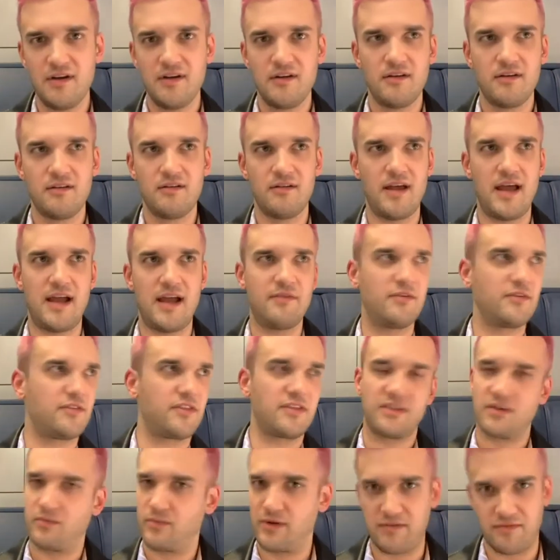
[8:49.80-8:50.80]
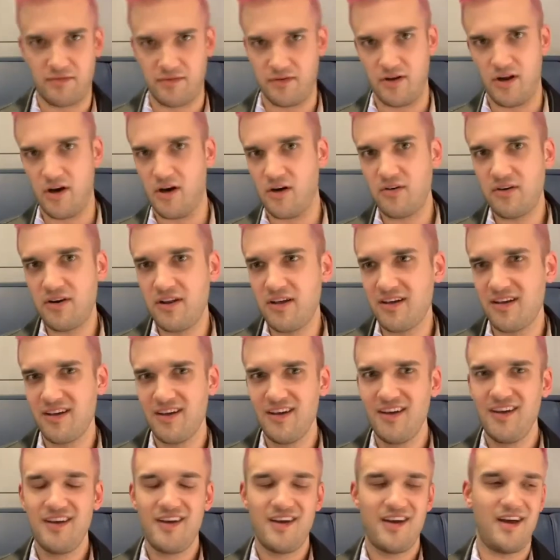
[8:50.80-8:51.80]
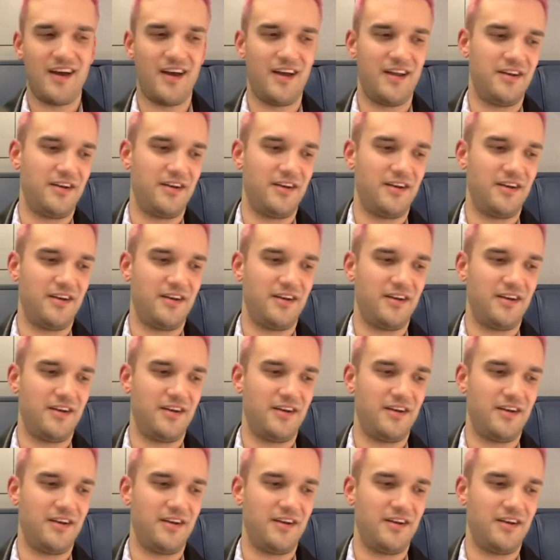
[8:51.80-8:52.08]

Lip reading: everything that we've known? And